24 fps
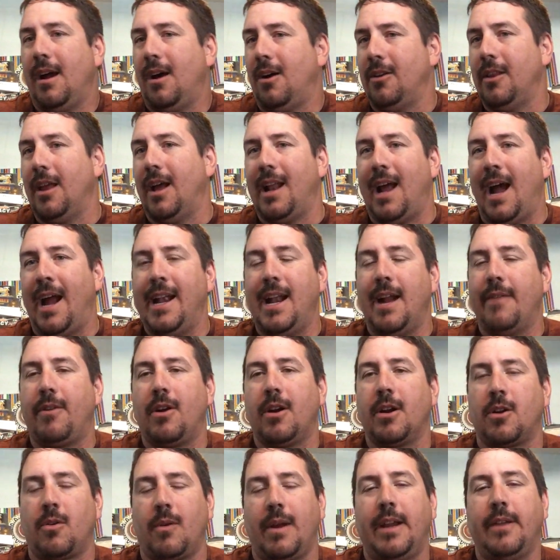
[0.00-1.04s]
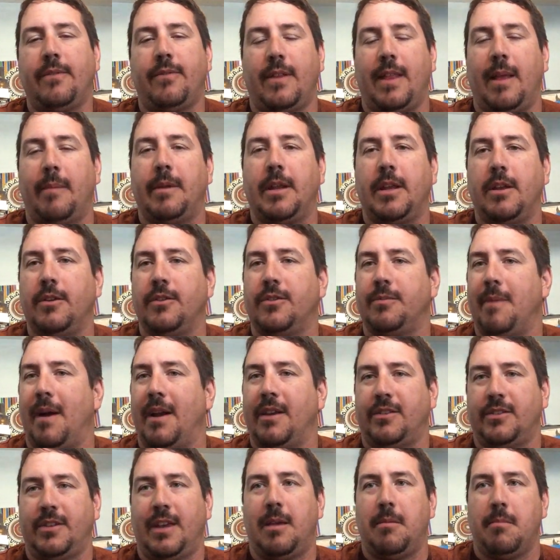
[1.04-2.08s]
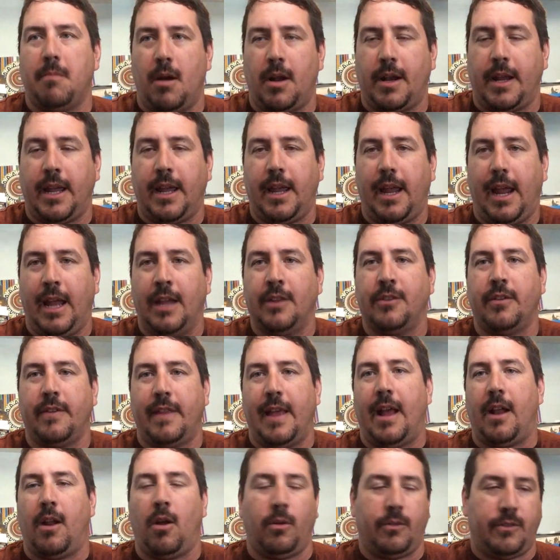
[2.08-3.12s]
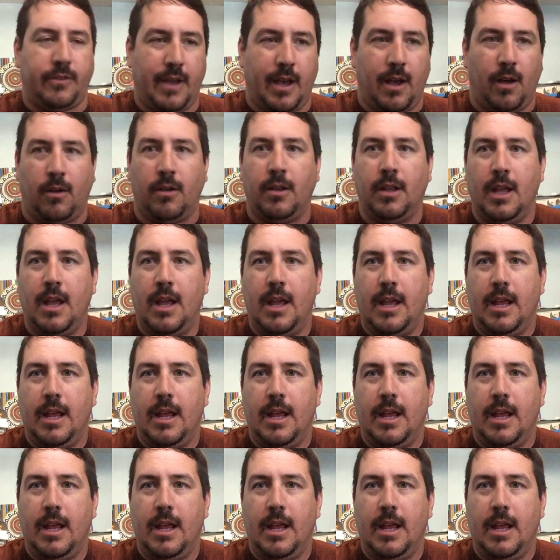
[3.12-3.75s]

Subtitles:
Hold on. I never agreed for them to use my same money into that hotel.